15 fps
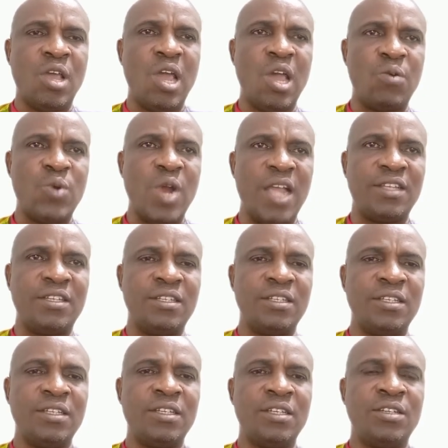All right.
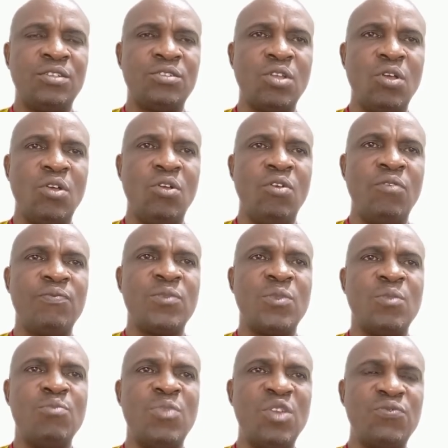So
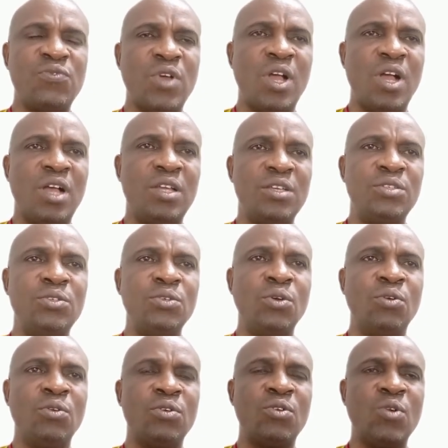before
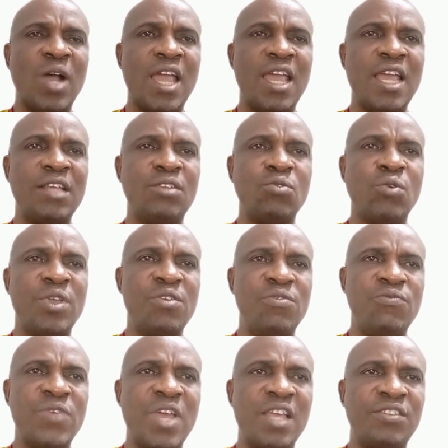you go ahead to
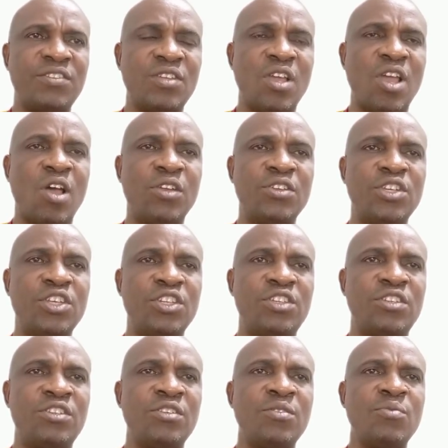invest on
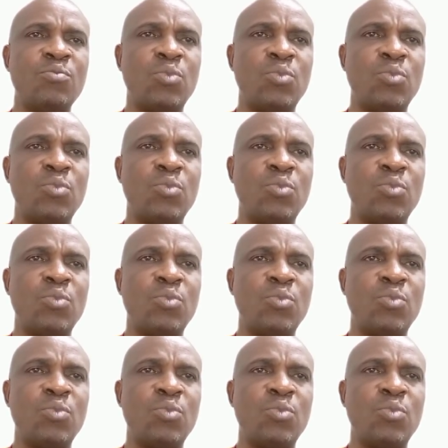this